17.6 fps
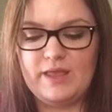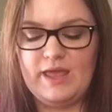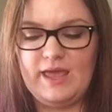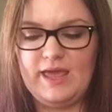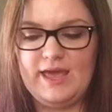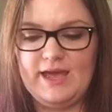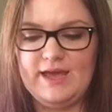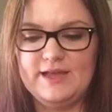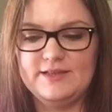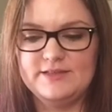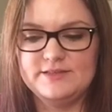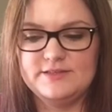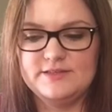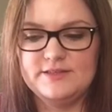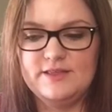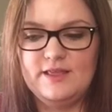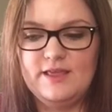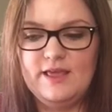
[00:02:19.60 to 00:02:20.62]
And
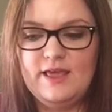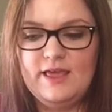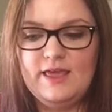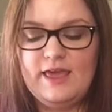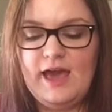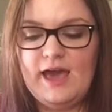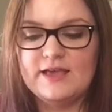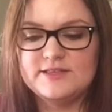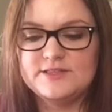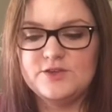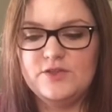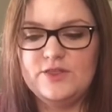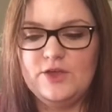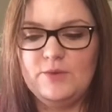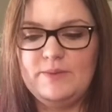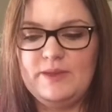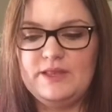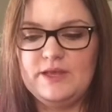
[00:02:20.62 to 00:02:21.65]
yeah, so
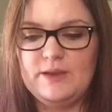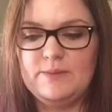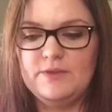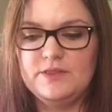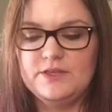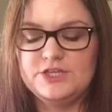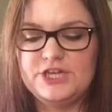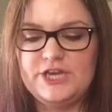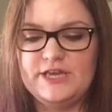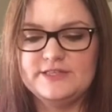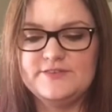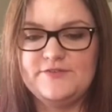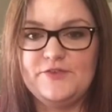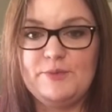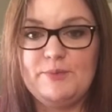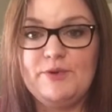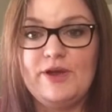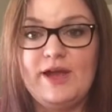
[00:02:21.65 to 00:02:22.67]
there'll be double the chance
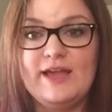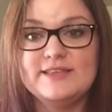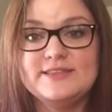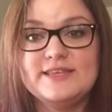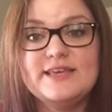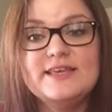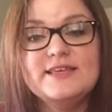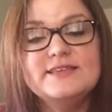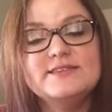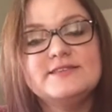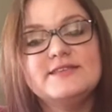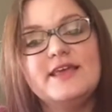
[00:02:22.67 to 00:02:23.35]
for prizes.